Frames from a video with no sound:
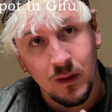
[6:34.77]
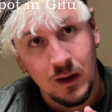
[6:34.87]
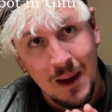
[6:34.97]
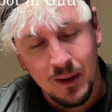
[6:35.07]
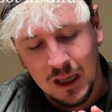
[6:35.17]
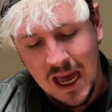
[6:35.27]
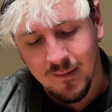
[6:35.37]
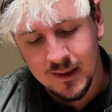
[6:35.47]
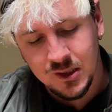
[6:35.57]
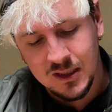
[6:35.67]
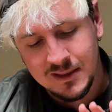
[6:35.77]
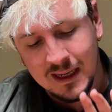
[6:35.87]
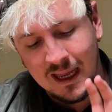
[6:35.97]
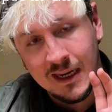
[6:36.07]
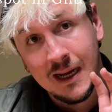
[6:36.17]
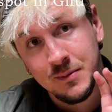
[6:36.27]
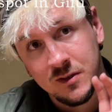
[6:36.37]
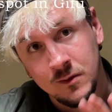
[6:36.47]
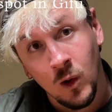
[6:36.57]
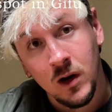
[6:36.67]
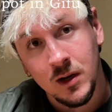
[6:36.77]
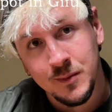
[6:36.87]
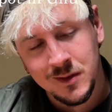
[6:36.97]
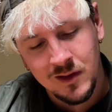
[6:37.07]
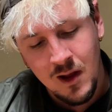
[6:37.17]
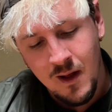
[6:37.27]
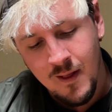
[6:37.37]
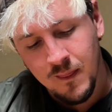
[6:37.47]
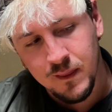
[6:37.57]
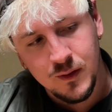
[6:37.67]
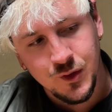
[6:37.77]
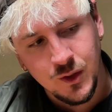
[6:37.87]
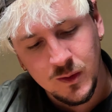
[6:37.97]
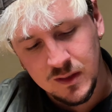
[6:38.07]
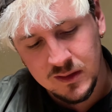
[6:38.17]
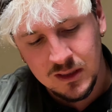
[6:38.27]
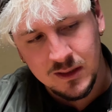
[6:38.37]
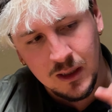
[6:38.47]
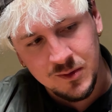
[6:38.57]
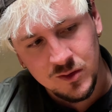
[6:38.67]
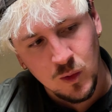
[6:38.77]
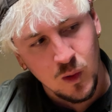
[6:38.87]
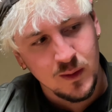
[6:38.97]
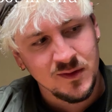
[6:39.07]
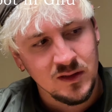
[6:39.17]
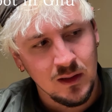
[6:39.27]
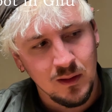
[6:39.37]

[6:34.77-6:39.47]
of the Napa cabbage is that it absorbs the juices, it absorbs the